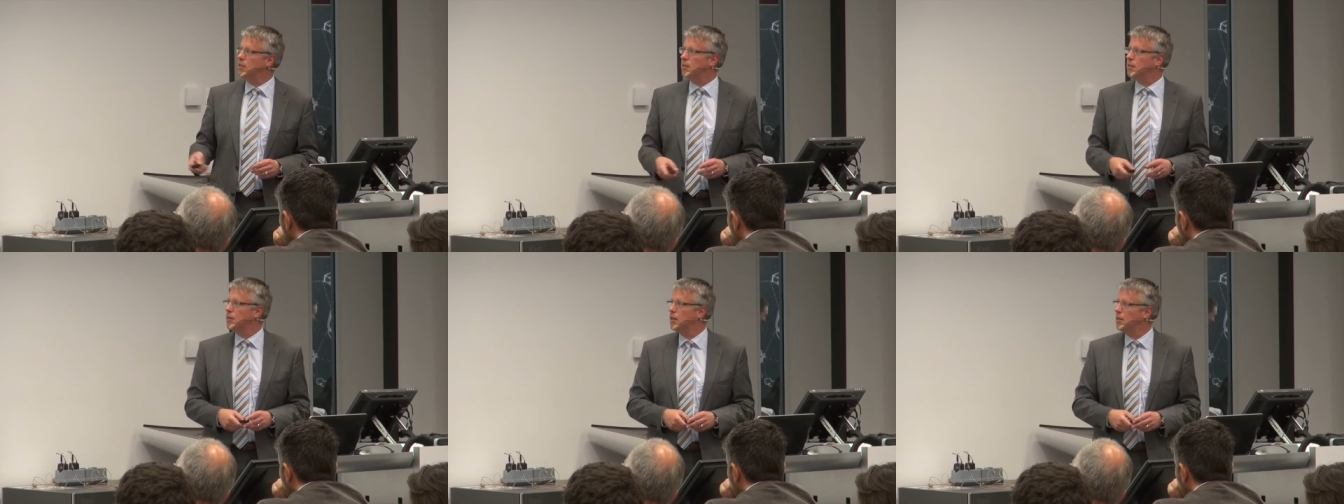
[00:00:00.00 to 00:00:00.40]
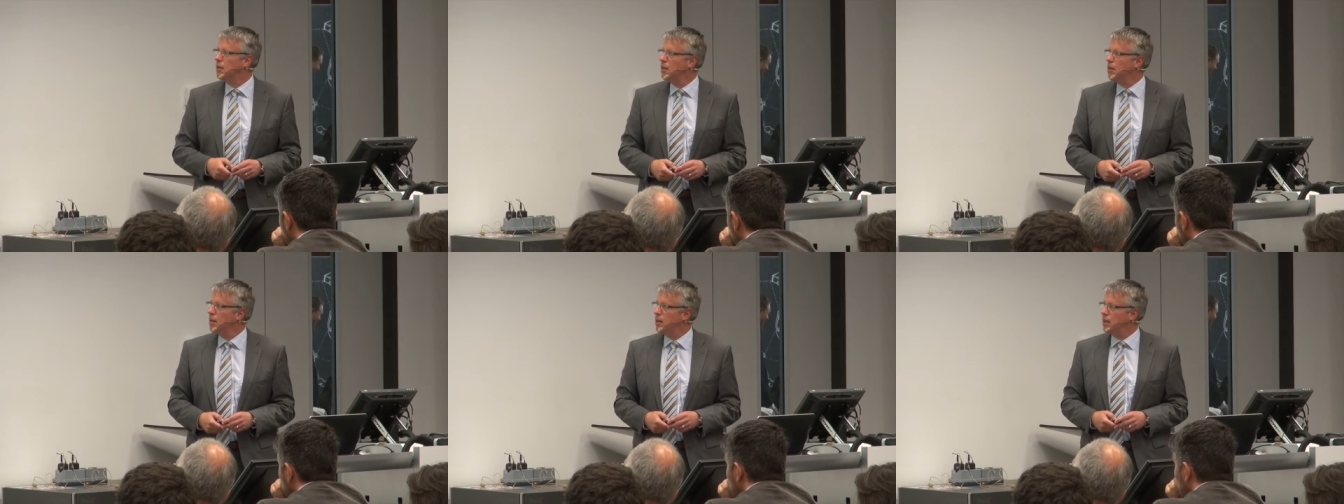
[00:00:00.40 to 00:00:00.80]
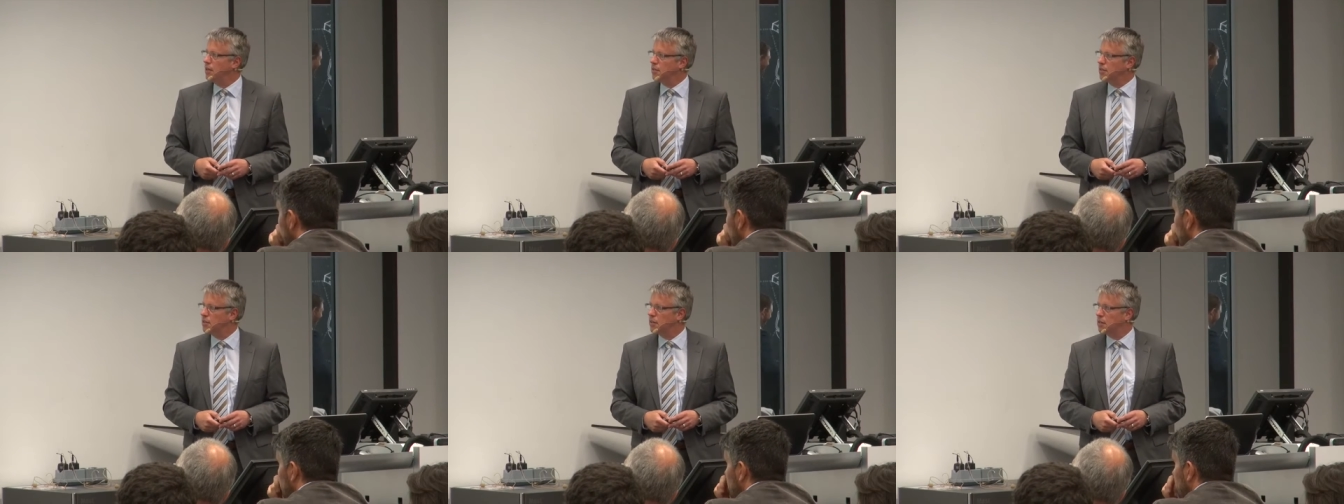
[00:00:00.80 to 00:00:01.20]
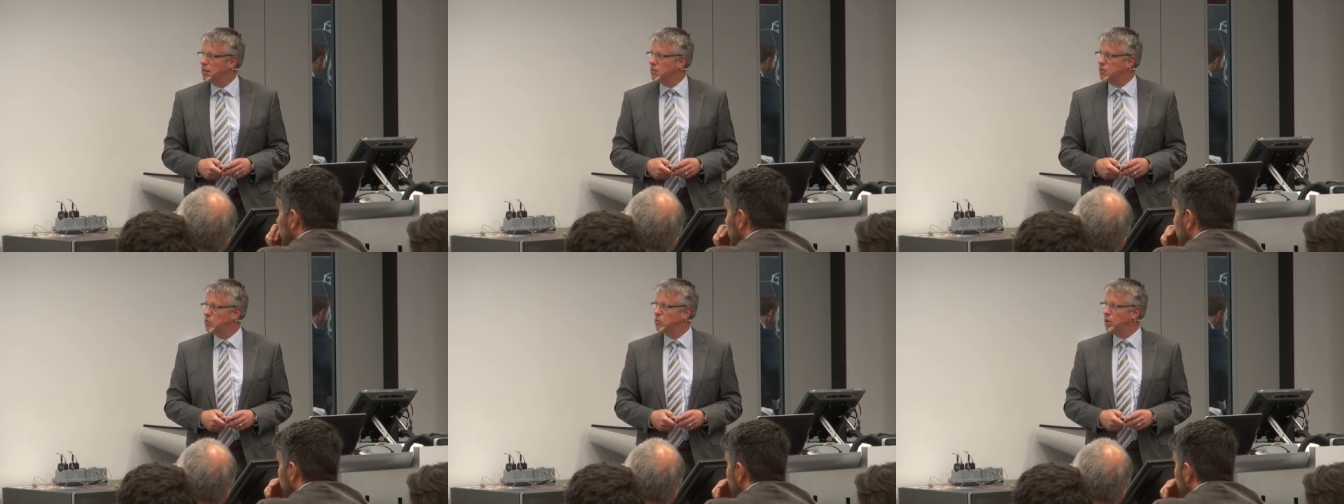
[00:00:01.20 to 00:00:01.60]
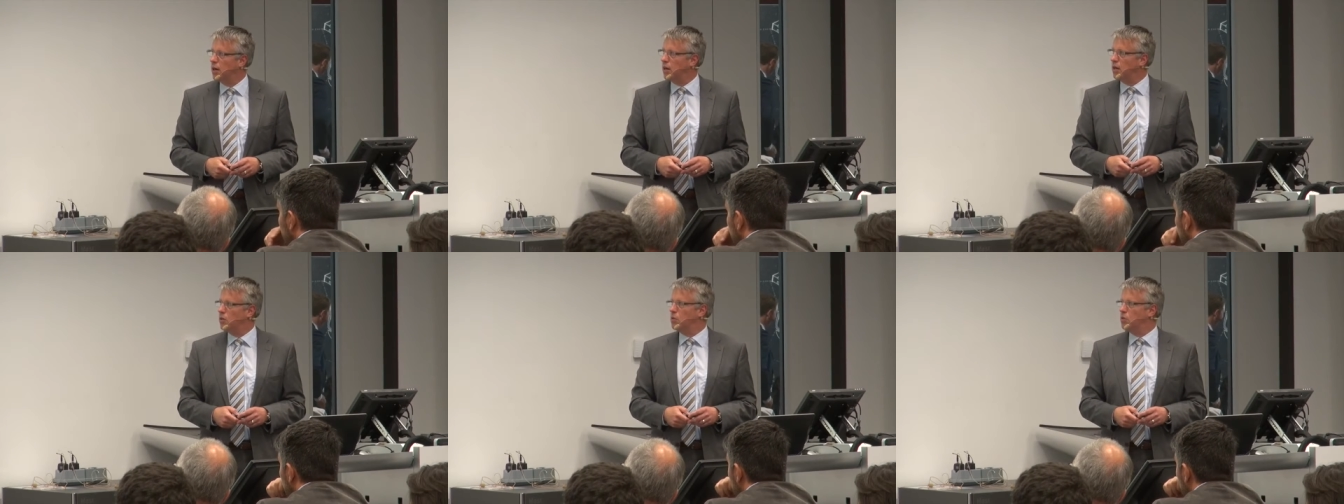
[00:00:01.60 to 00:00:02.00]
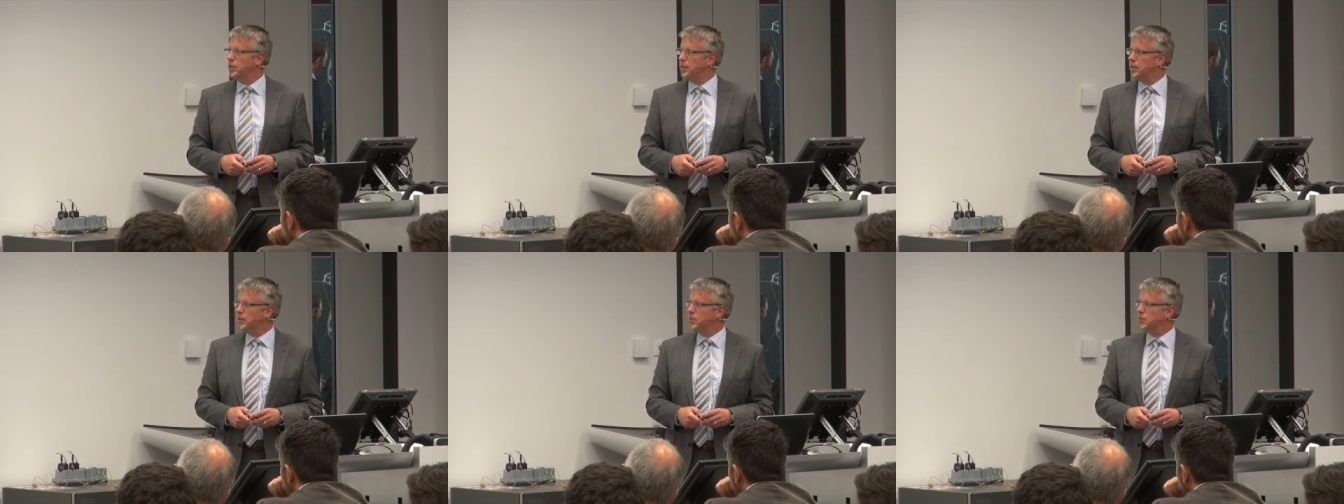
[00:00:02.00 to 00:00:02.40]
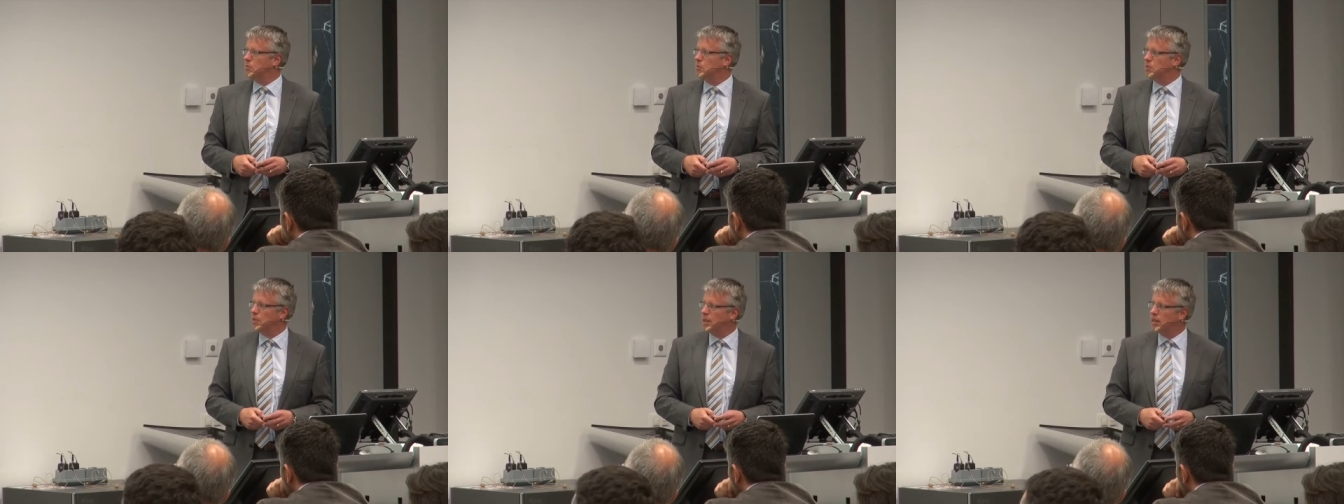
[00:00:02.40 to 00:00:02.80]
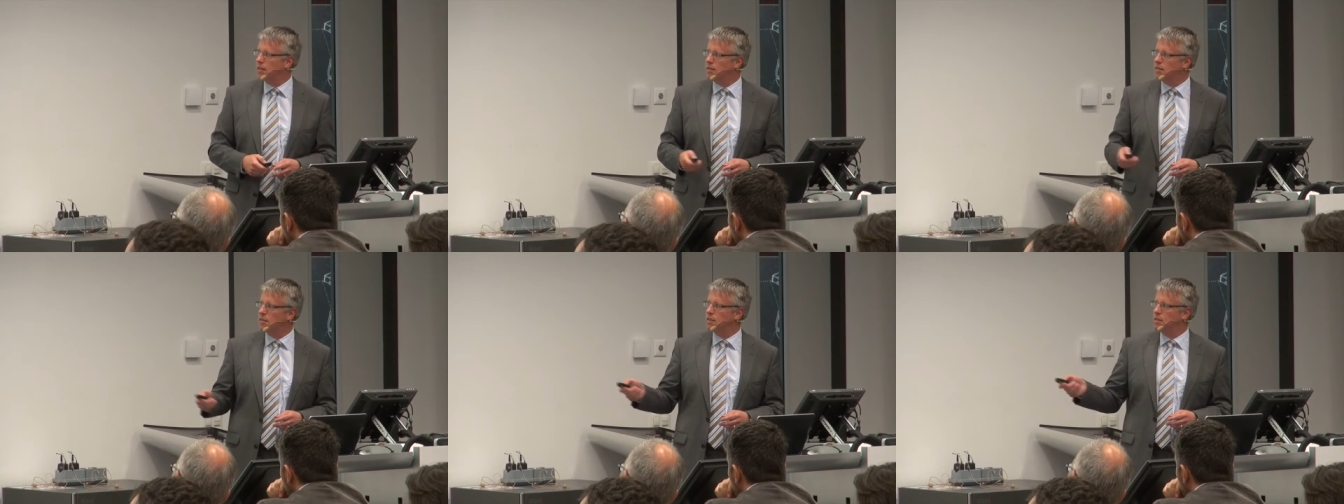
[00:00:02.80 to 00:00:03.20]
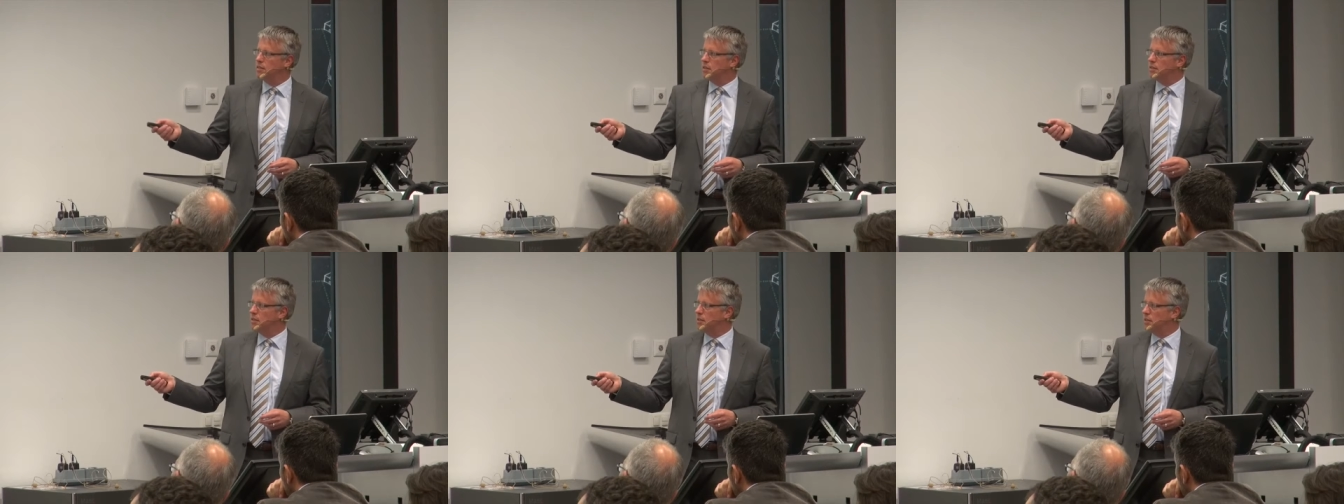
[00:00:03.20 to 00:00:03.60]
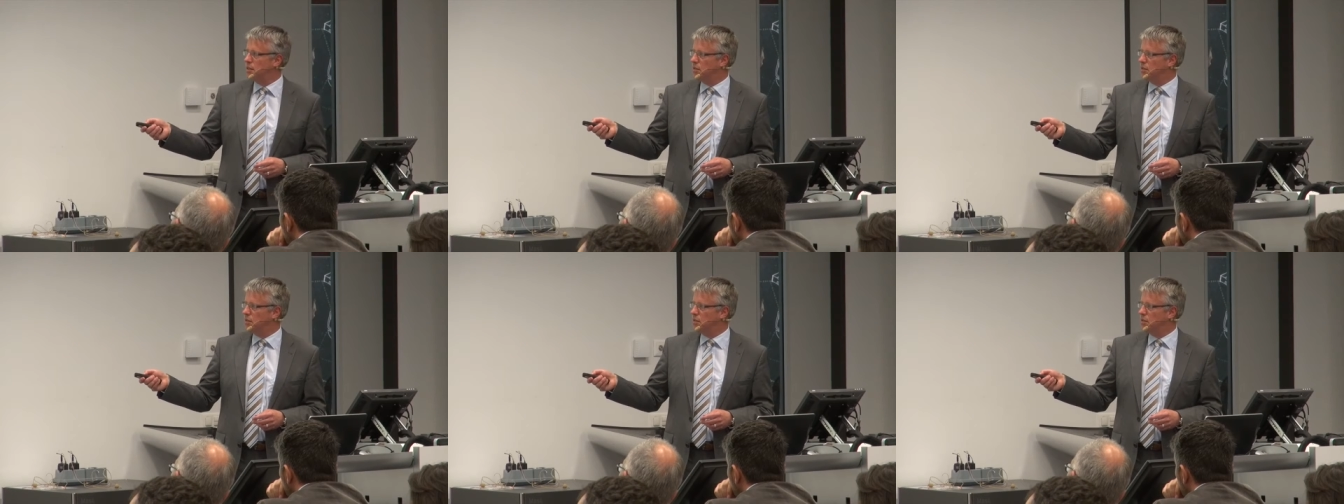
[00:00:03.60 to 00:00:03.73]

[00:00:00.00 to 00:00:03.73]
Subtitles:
here. And to our surprise is